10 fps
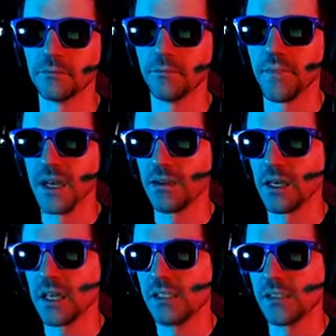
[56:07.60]
Man, that
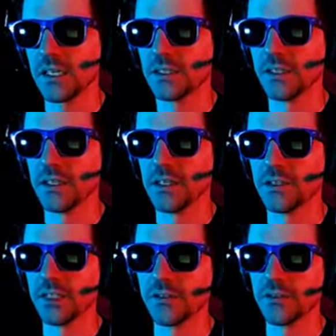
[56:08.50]
guy just, like, didn't get a
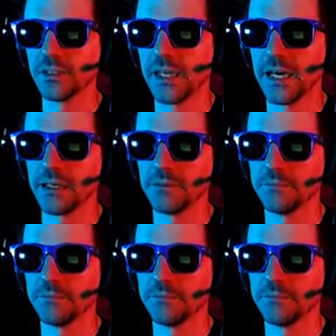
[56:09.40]
chance to attack.